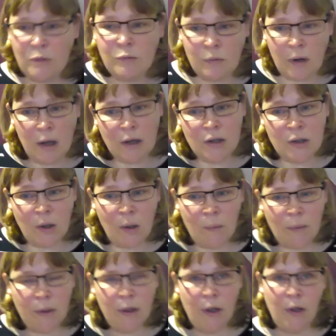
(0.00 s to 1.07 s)
workshop,
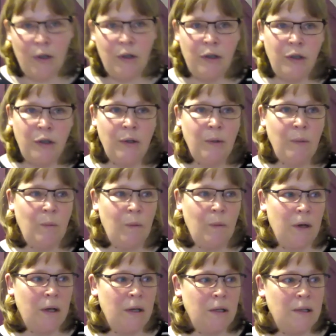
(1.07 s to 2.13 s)
you
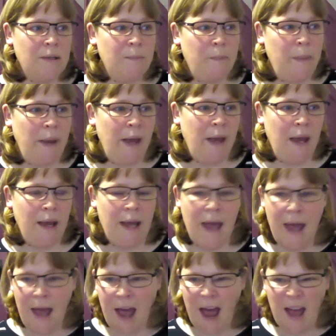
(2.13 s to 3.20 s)
would pick
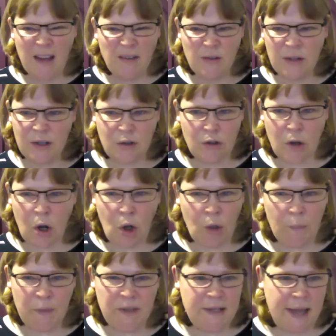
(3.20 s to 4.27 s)
Andrea's top
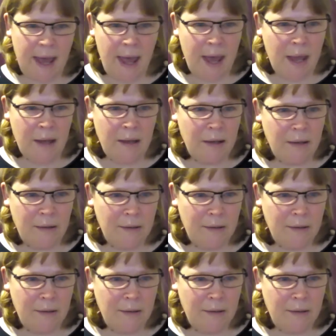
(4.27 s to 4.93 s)
10